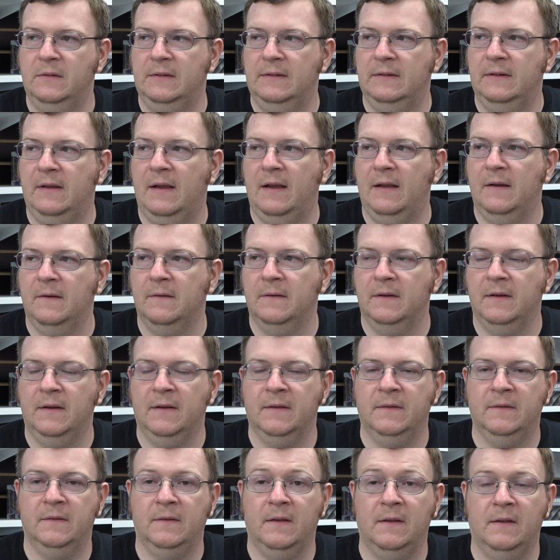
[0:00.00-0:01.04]
higher
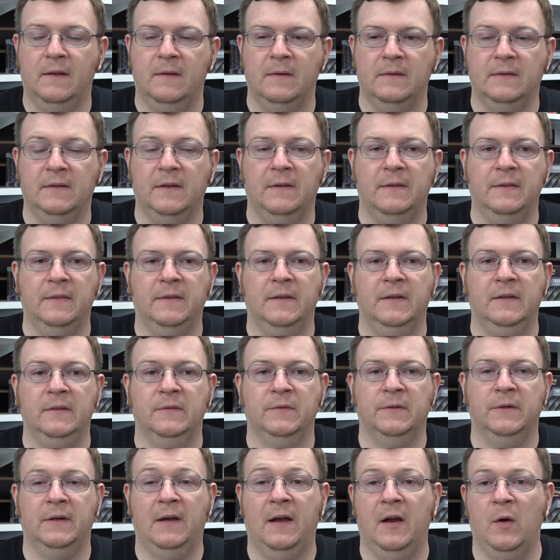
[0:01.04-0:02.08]
cuts at selling things
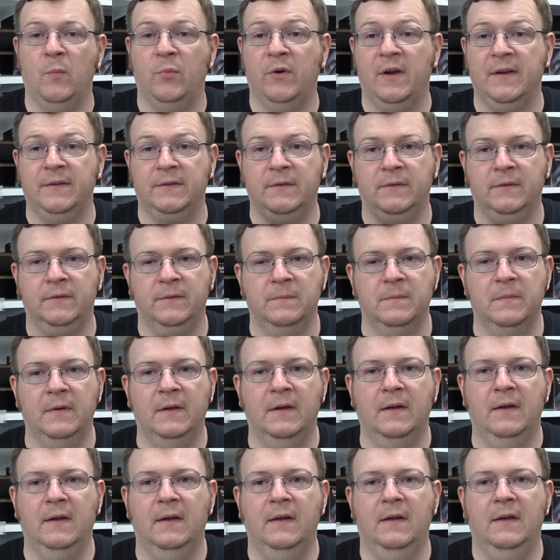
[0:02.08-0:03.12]
for higher prices,
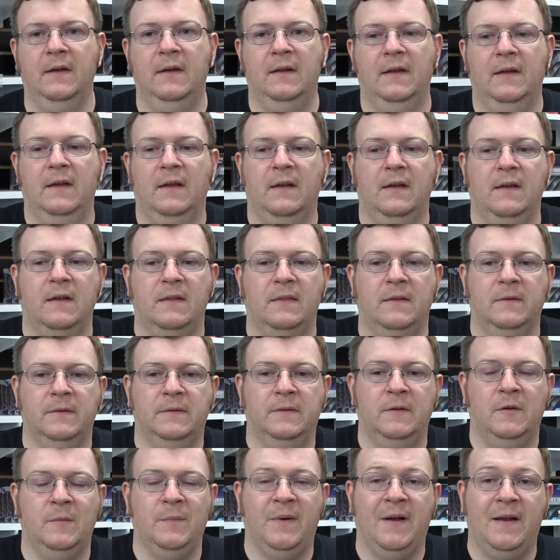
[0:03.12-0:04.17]
and they're
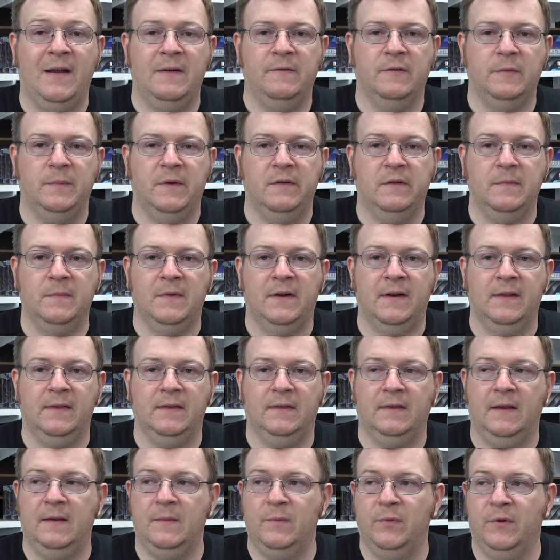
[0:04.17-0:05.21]
still buying from Pokemon at the
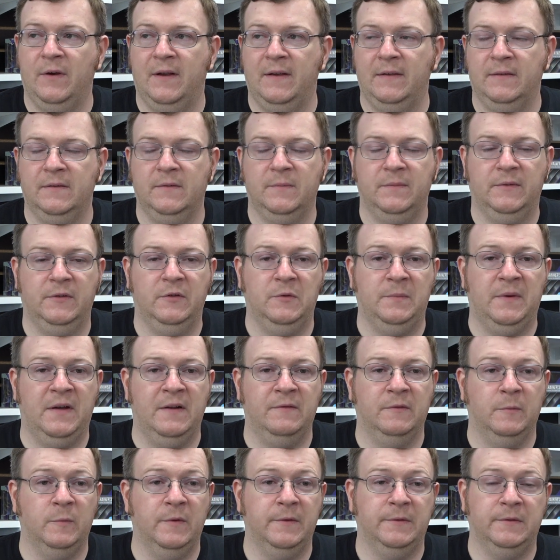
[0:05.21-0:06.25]
same price, still buying
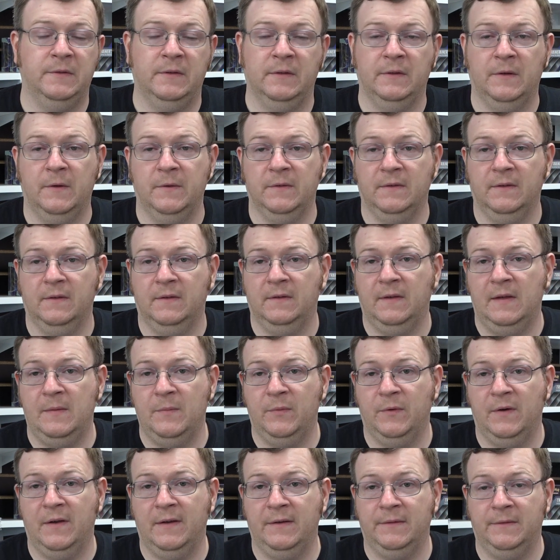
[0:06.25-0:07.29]
from Wizards of the Coast at the same
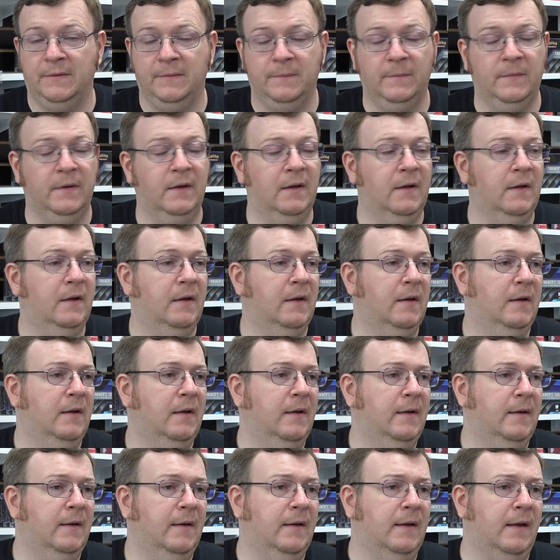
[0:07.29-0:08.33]
price.
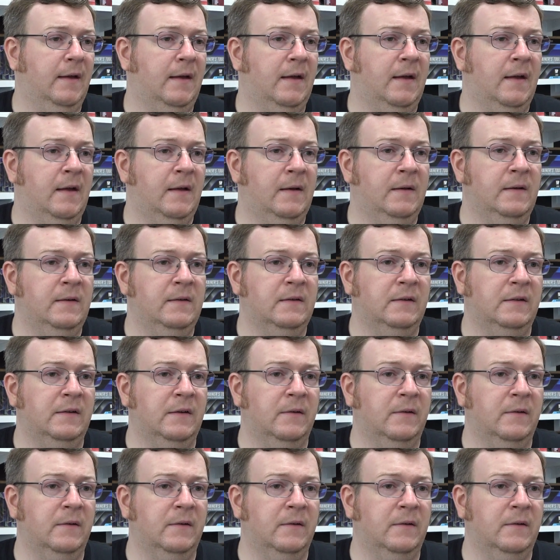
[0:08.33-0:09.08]
And